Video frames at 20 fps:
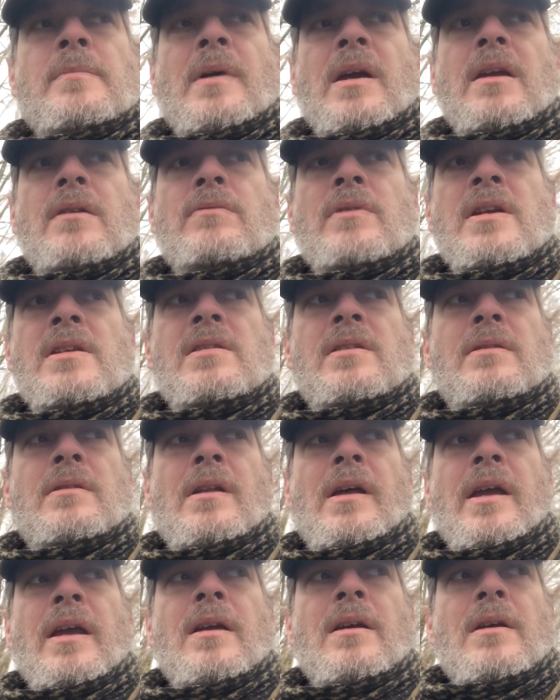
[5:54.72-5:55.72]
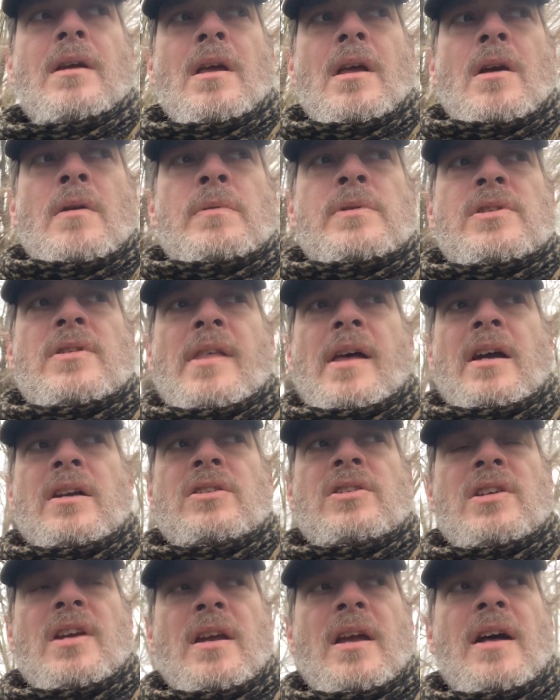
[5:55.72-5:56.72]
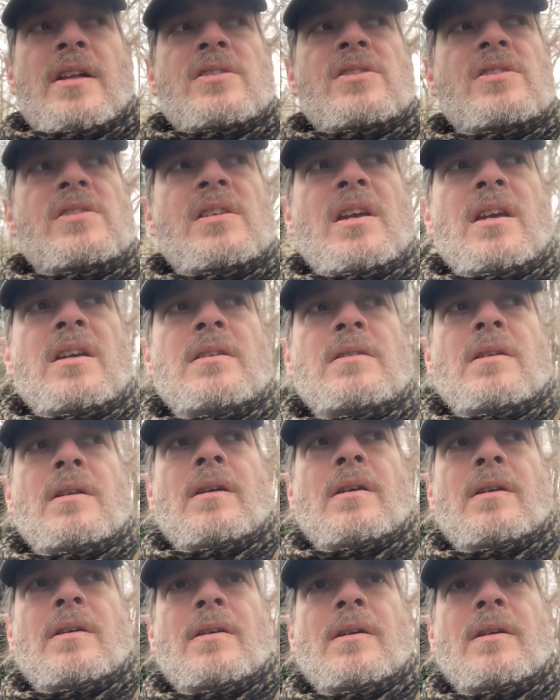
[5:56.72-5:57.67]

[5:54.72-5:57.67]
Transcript: make recently was that she had seen